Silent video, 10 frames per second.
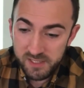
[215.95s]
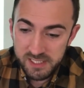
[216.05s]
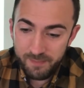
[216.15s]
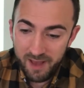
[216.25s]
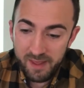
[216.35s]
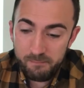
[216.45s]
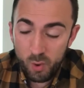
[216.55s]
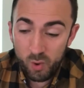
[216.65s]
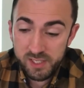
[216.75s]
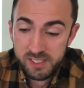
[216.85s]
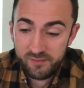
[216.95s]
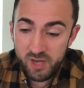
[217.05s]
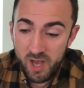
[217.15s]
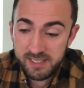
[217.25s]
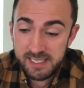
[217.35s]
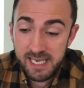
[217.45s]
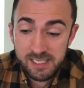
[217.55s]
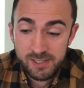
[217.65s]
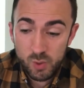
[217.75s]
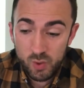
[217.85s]
us about the importance of nurses
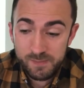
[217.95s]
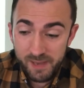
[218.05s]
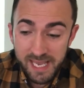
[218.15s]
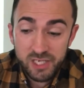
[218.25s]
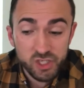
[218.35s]
in source B.